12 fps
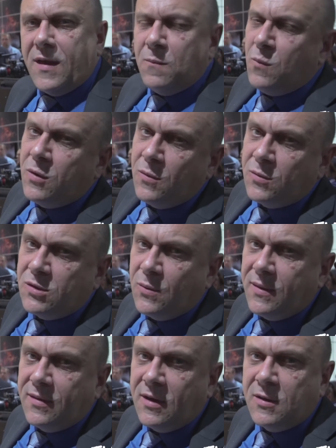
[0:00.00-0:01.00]
then
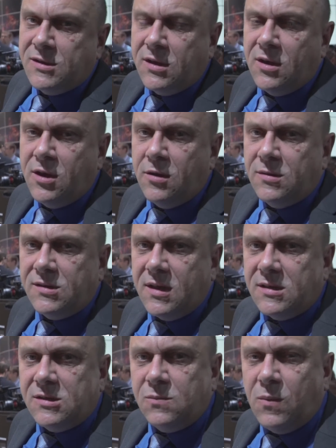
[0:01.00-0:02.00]
do we think is going to use
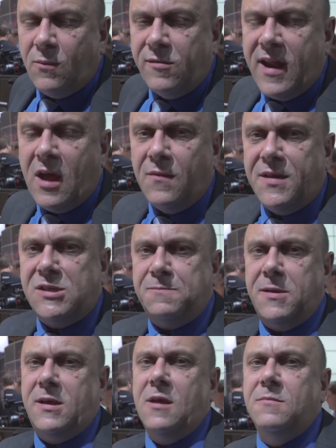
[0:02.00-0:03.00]
this? Well, now this
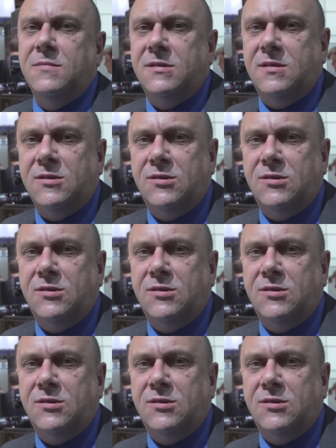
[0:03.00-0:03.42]
becomes